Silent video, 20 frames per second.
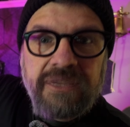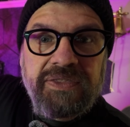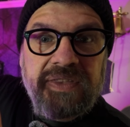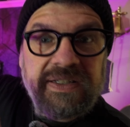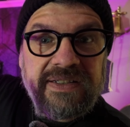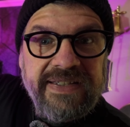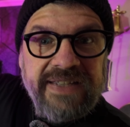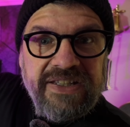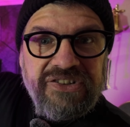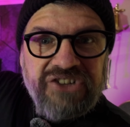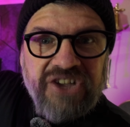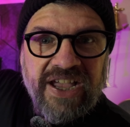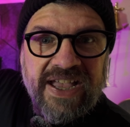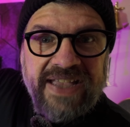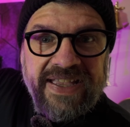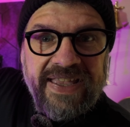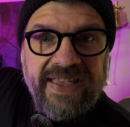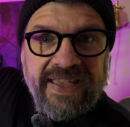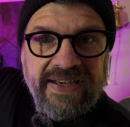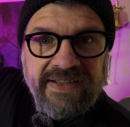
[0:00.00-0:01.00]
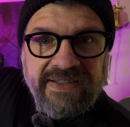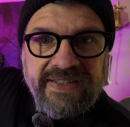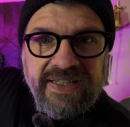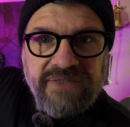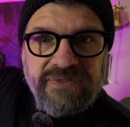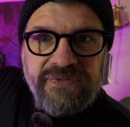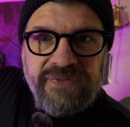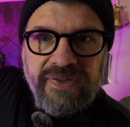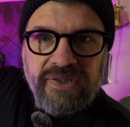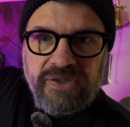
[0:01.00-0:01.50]
The DJI
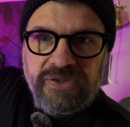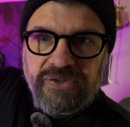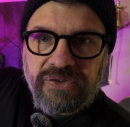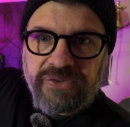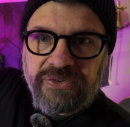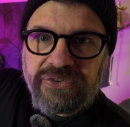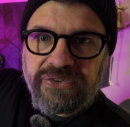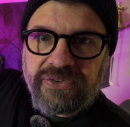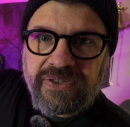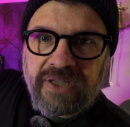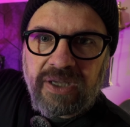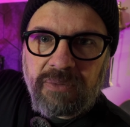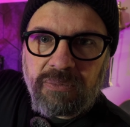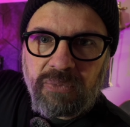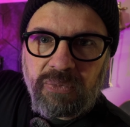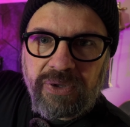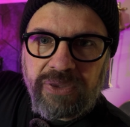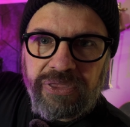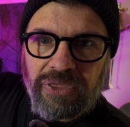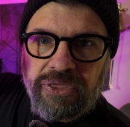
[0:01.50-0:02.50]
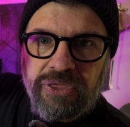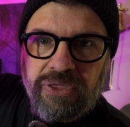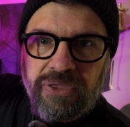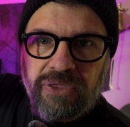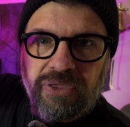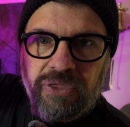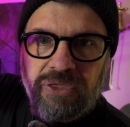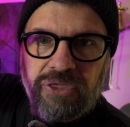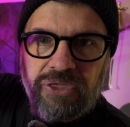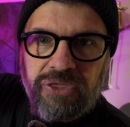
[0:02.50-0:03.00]
ND filters come with
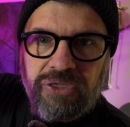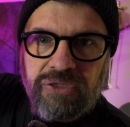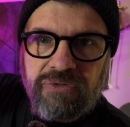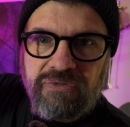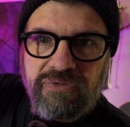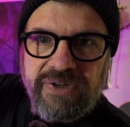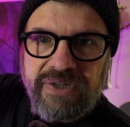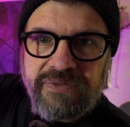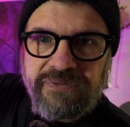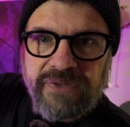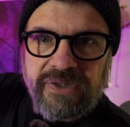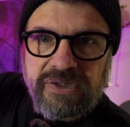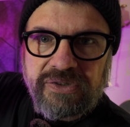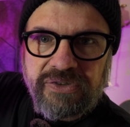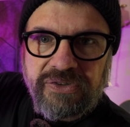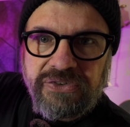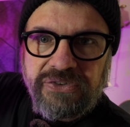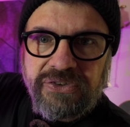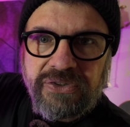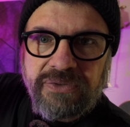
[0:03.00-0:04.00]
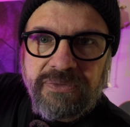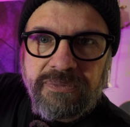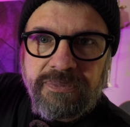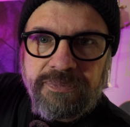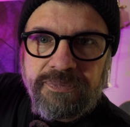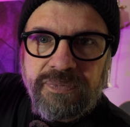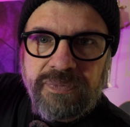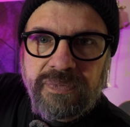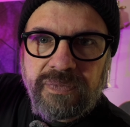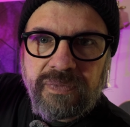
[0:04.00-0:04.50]
3 filters
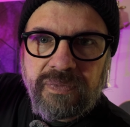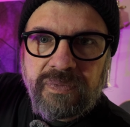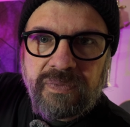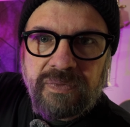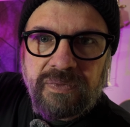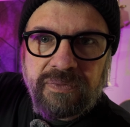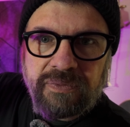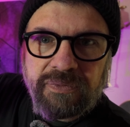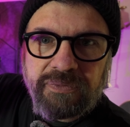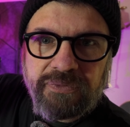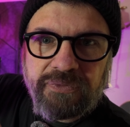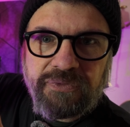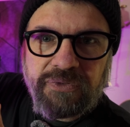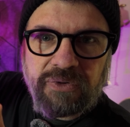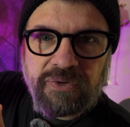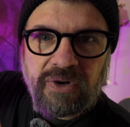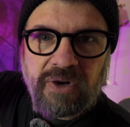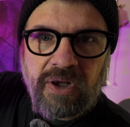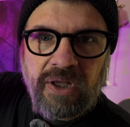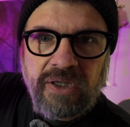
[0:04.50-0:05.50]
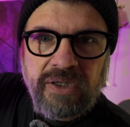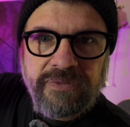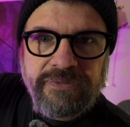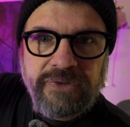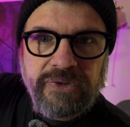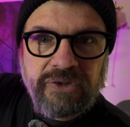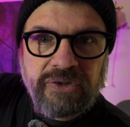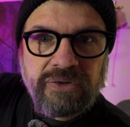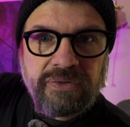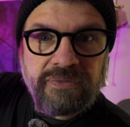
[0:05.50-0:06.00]
for all of
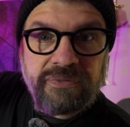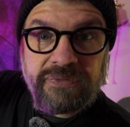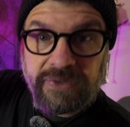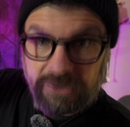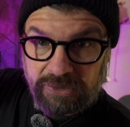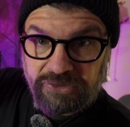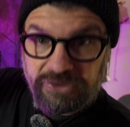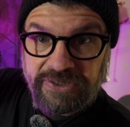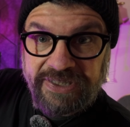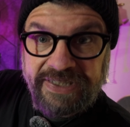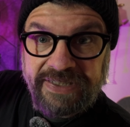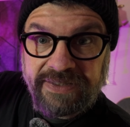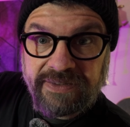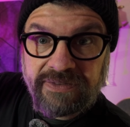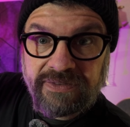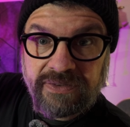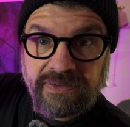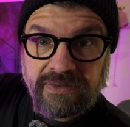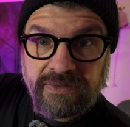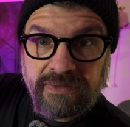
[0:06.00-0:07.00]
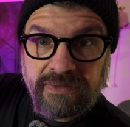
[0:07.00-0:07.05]
your filter needs.